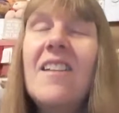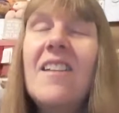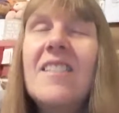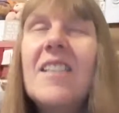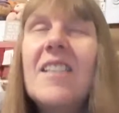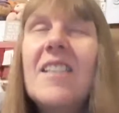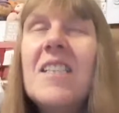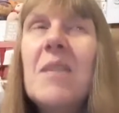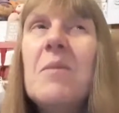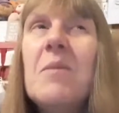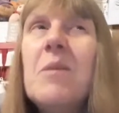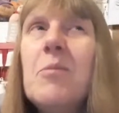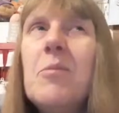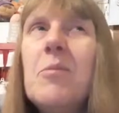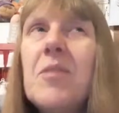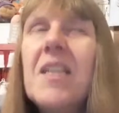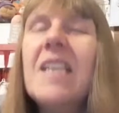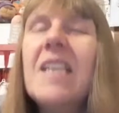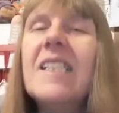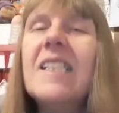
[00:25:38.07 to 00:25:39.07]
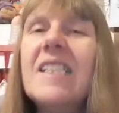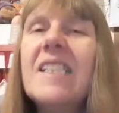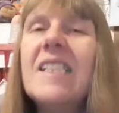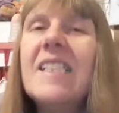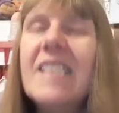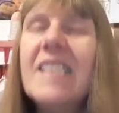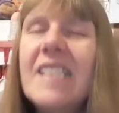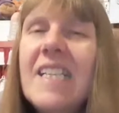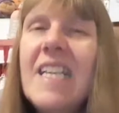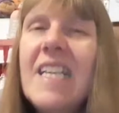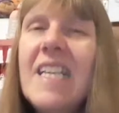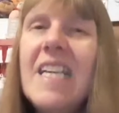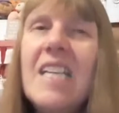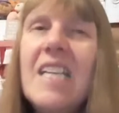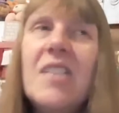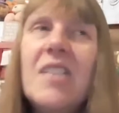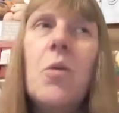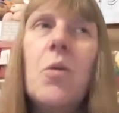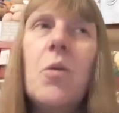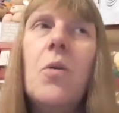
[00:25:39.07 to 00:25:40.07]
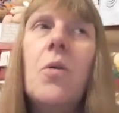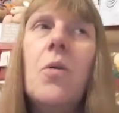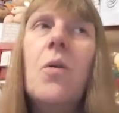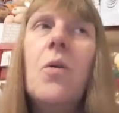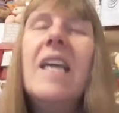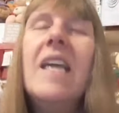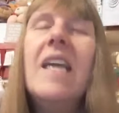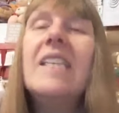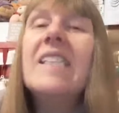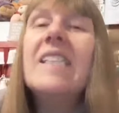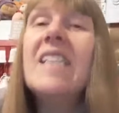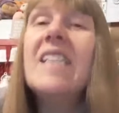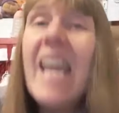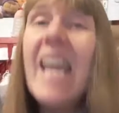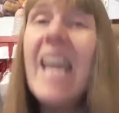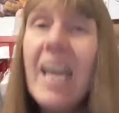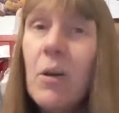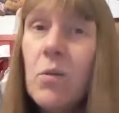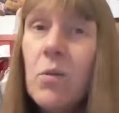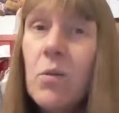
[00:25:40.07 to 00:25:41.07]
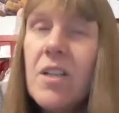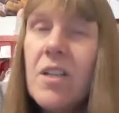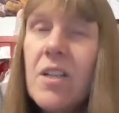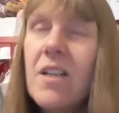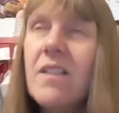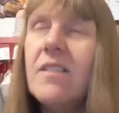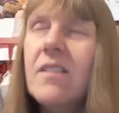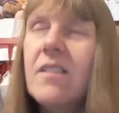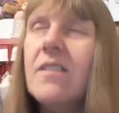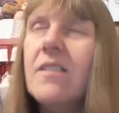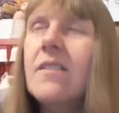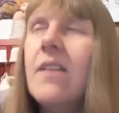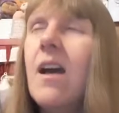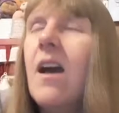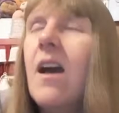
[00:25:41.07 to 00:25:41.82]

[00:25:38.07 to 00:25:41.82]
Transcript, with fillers: So some people think it's a disease or it's an illness.